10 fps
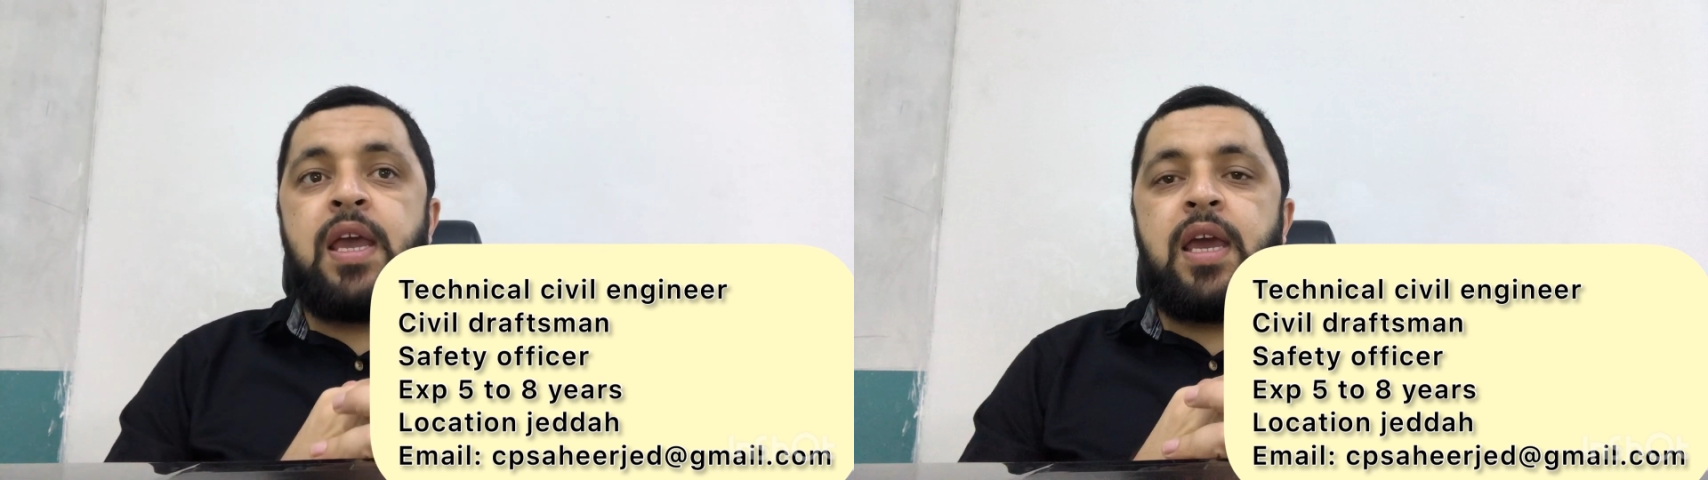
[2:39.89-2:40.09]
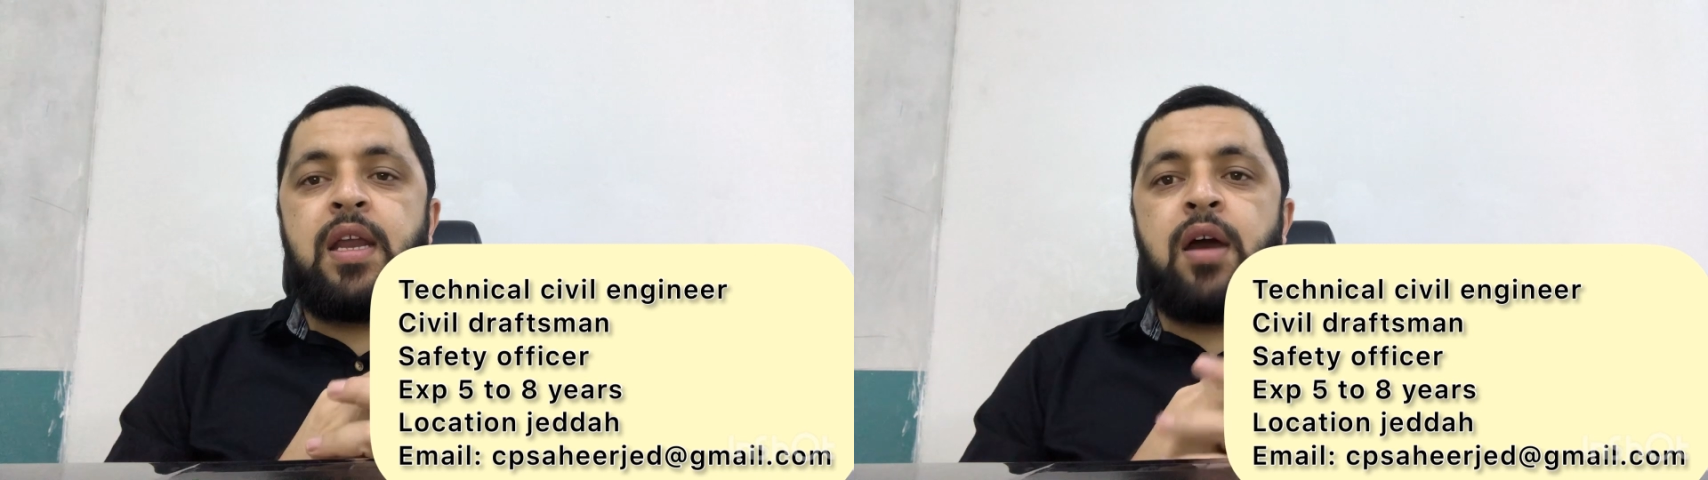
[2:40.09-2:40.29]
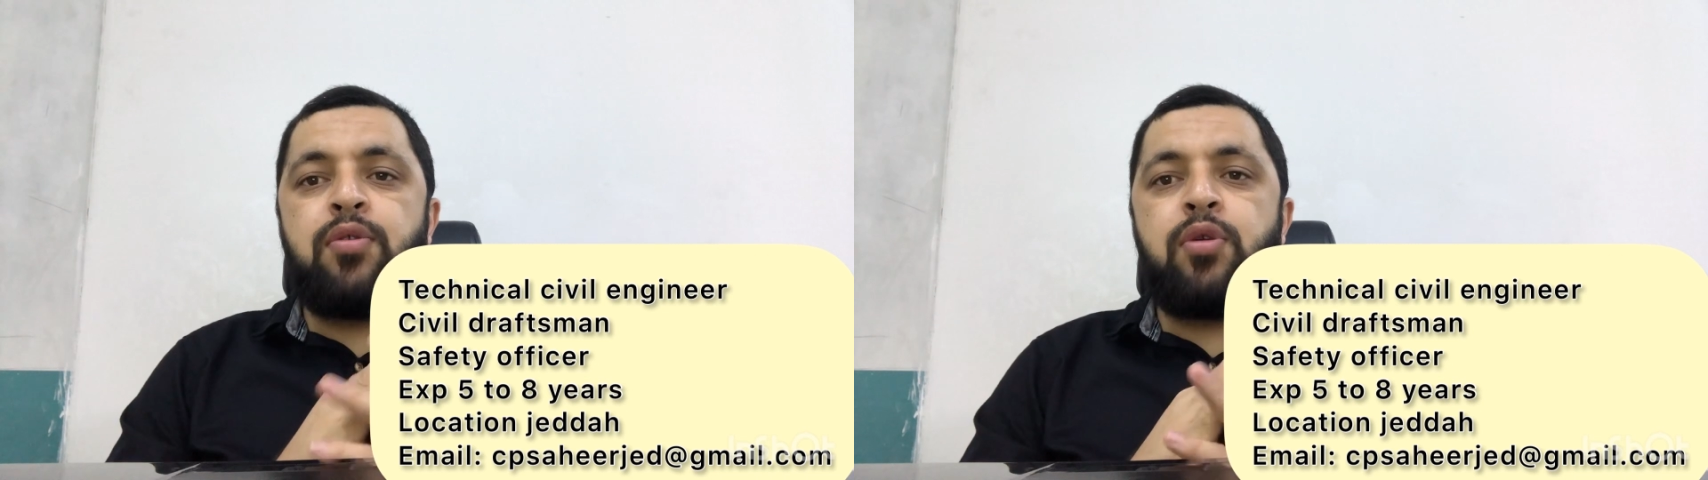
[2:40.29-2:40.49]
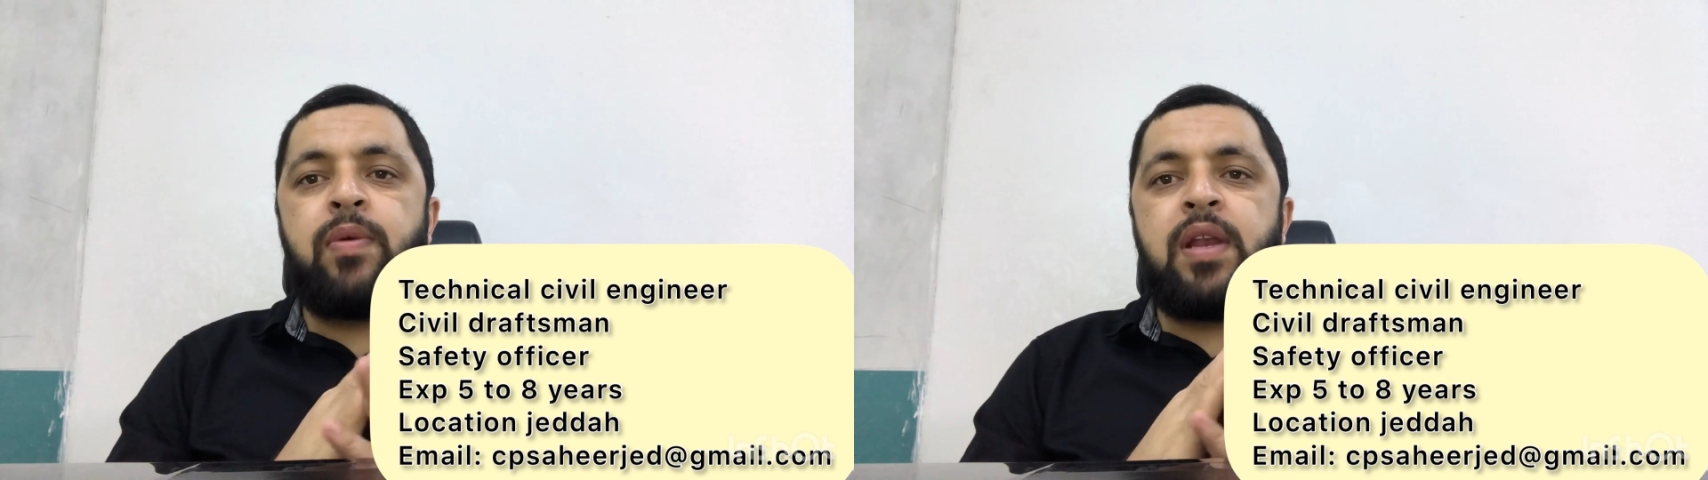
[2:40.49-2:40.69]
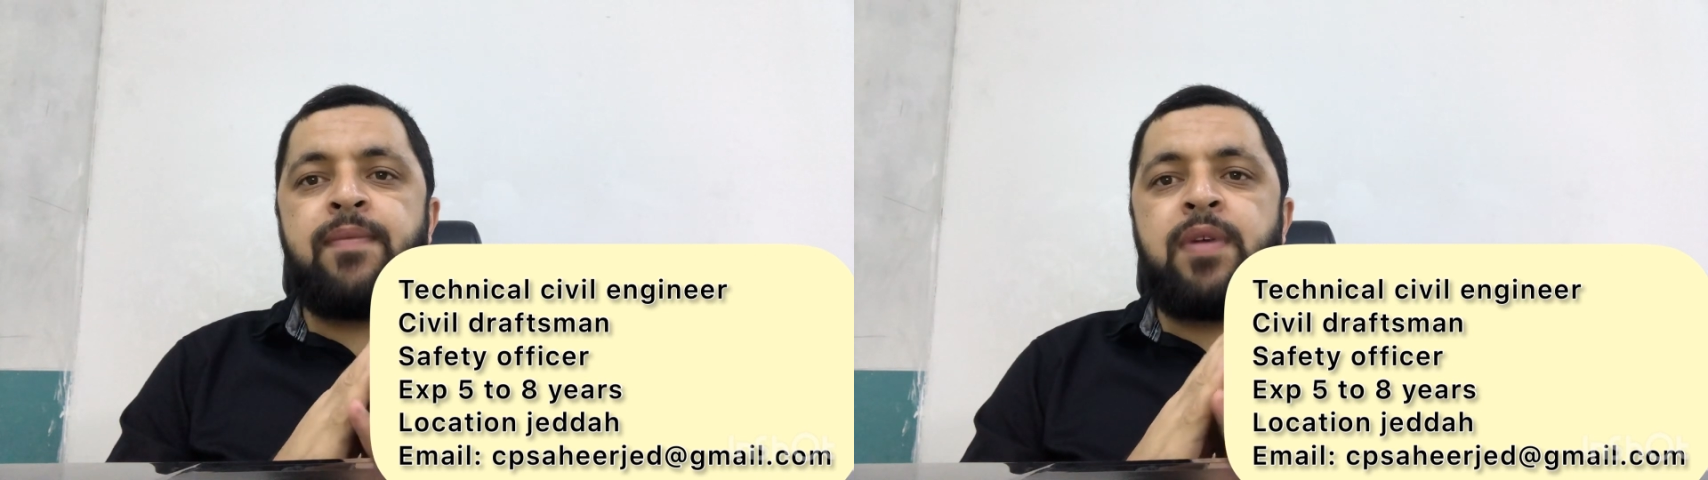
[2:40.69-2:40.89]
And how you
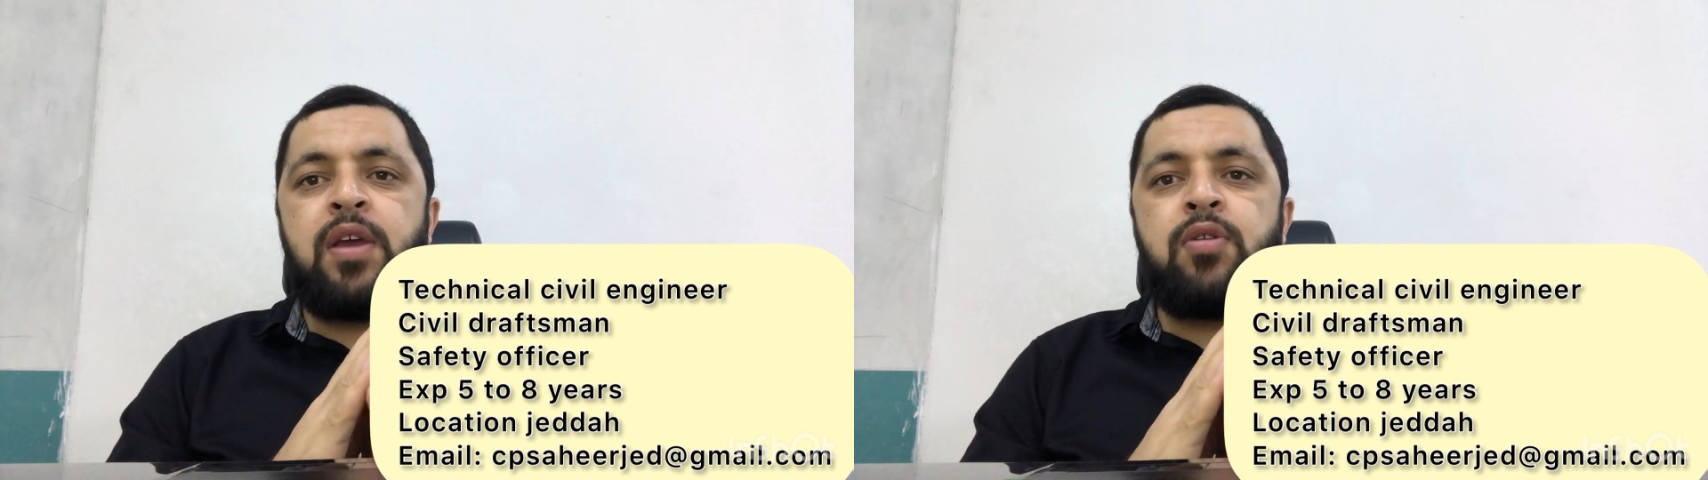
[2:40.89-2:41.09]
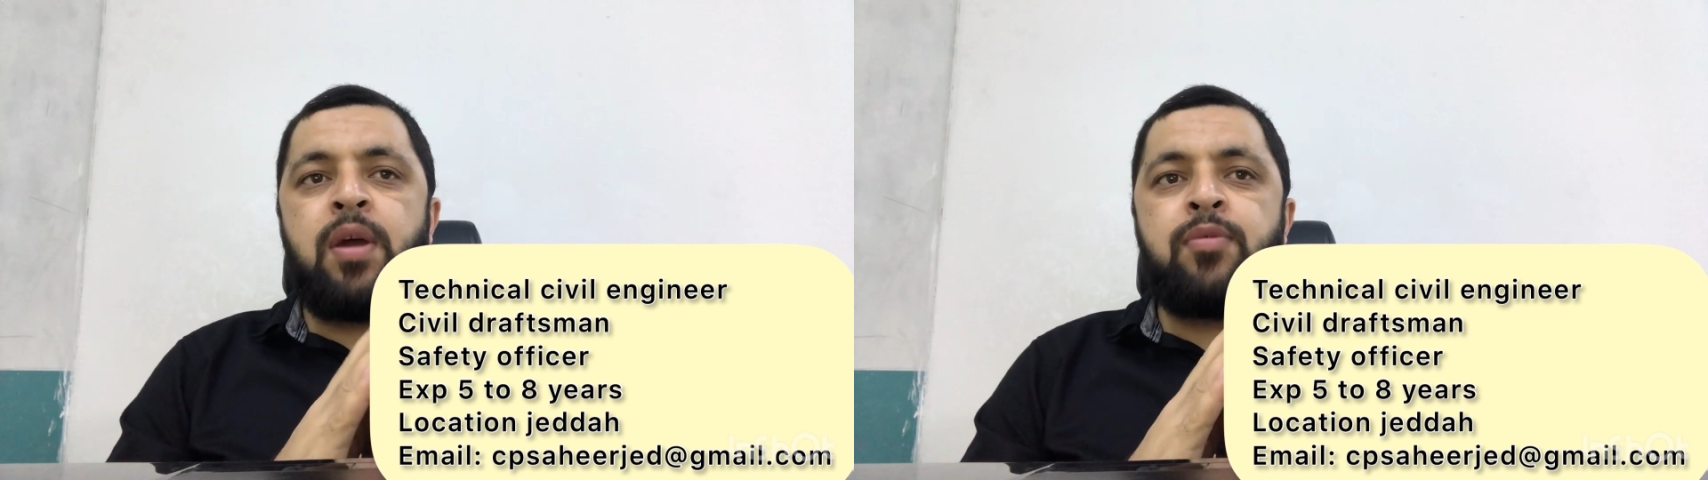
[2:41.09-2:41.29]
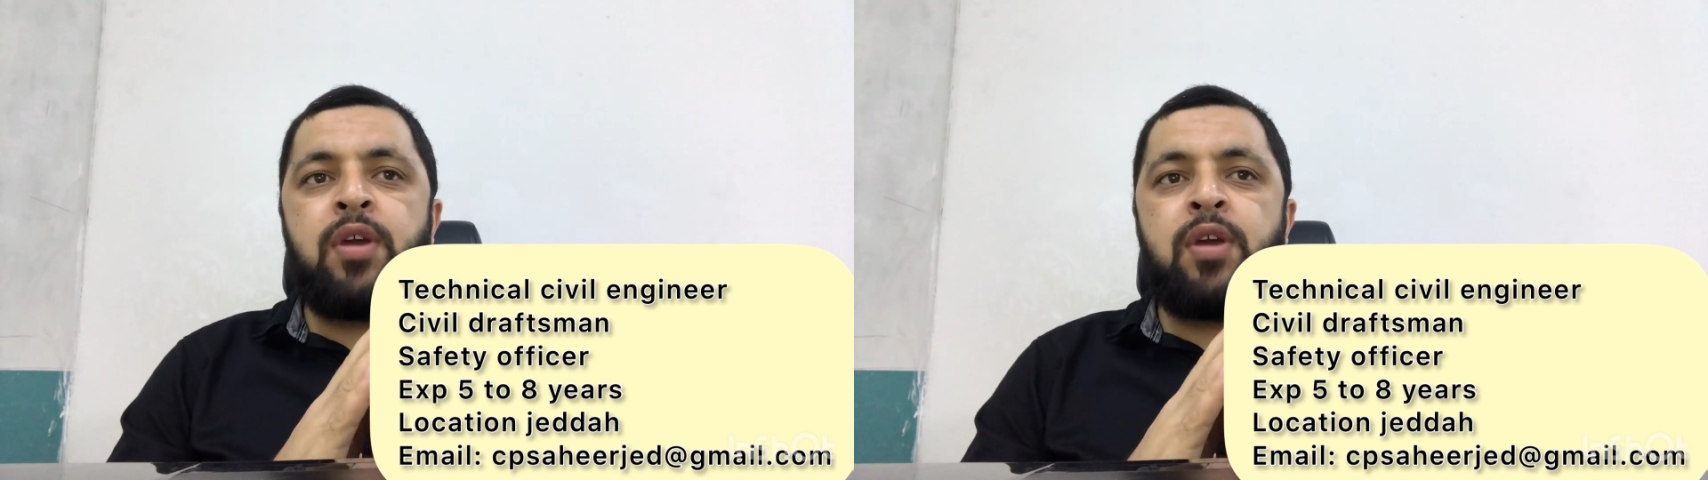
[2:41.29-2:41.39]
will apply? You have